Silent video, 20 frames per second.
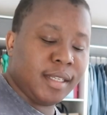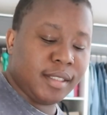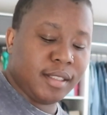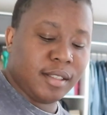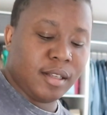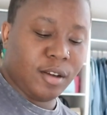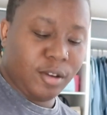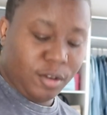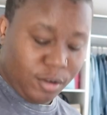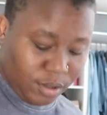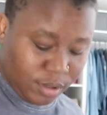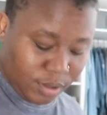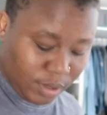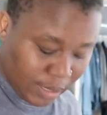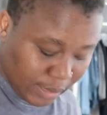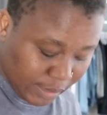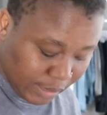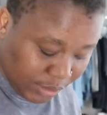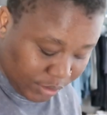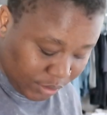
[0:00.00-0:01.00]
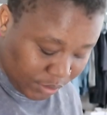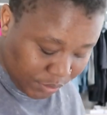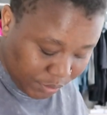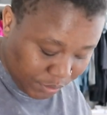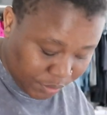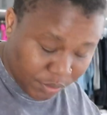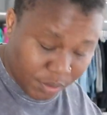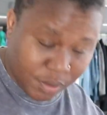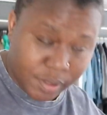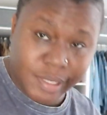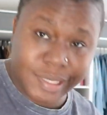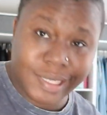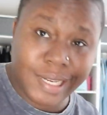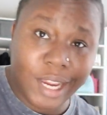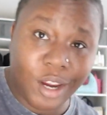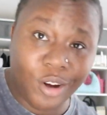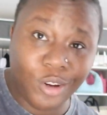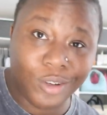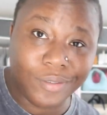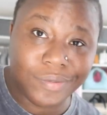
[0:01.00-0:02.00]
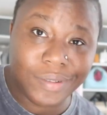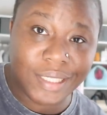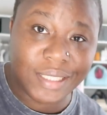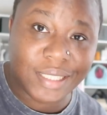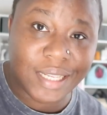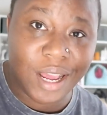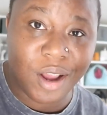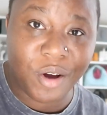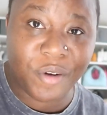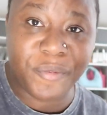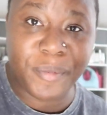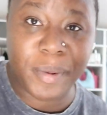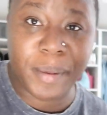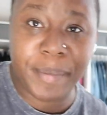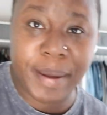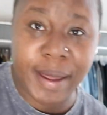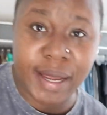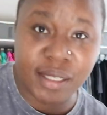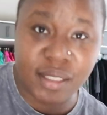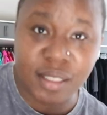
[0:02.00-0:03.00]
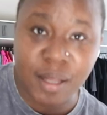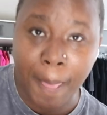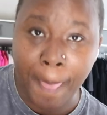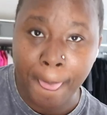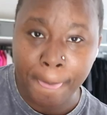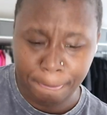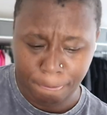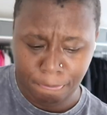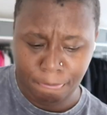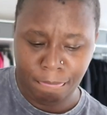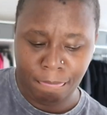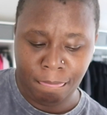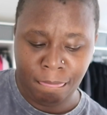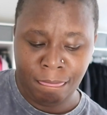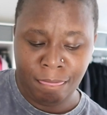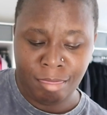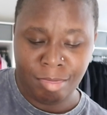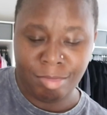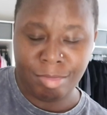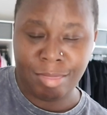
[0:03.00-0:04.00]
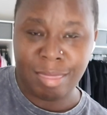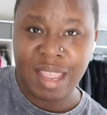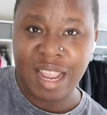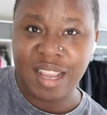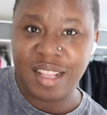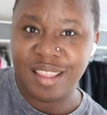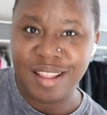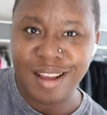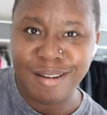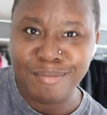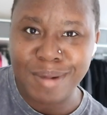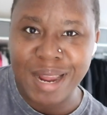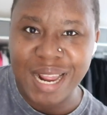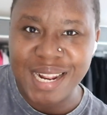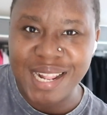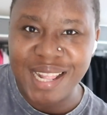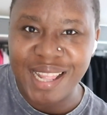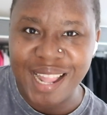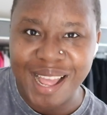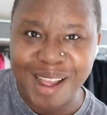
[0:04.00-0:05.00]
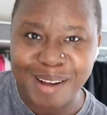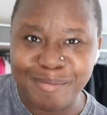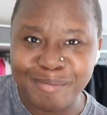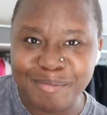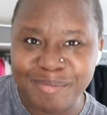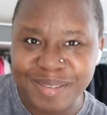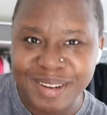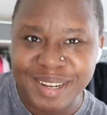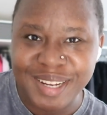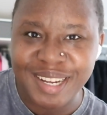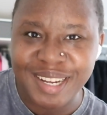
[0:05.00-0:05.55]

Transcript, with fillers: So I need to get all of this out of my bed. Not my lamp